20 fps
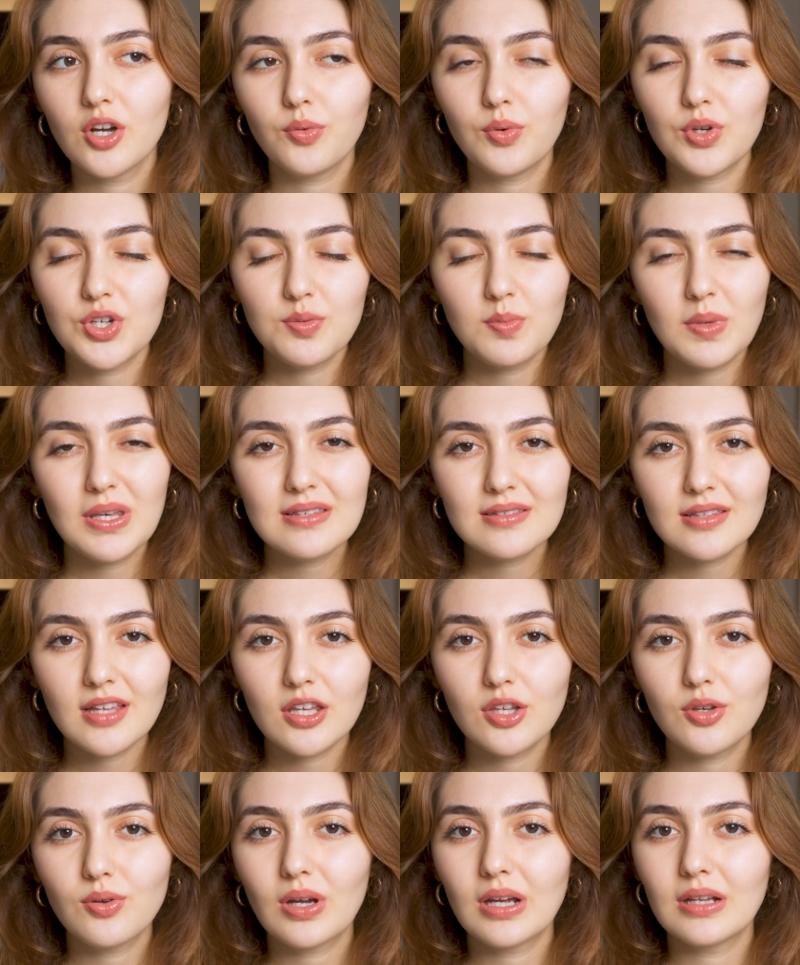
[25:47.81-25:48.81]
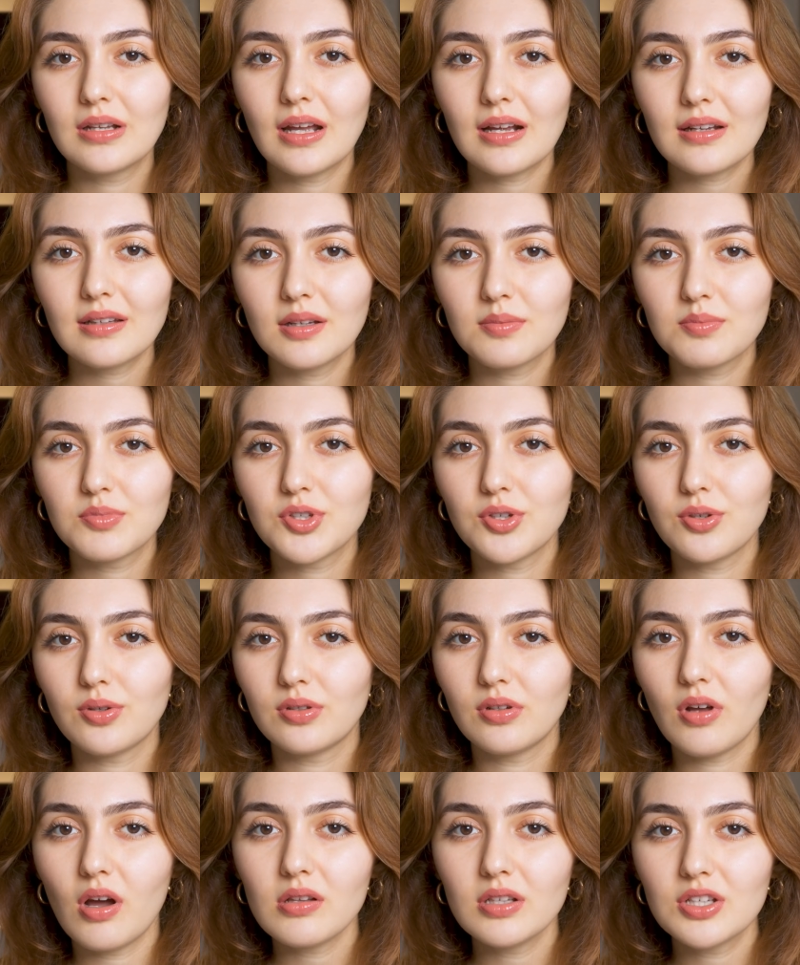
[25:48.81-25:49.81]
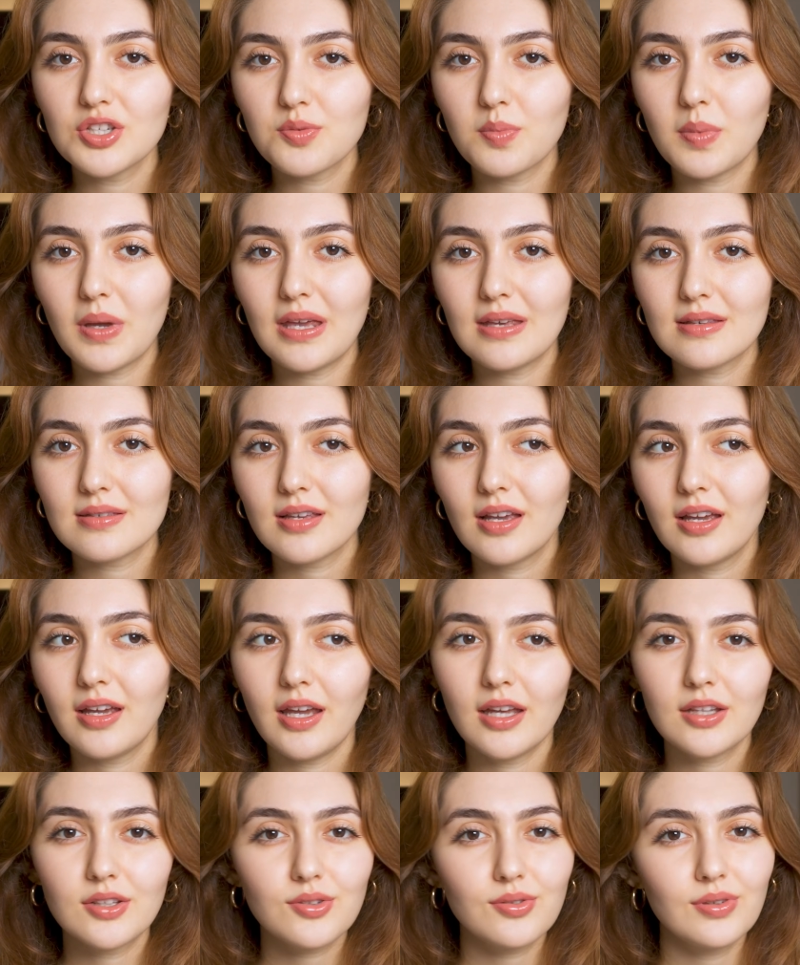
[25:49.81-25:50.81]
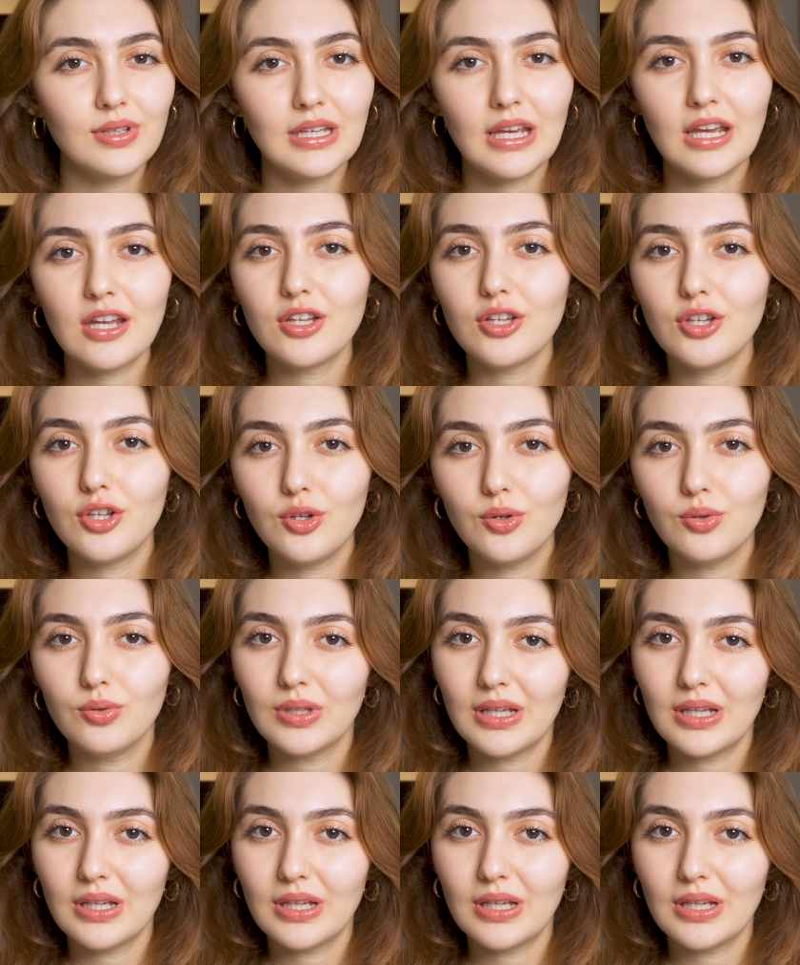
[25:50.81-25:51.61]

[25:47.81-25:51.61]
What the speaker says: which means that you connect them to your knowledge base and create new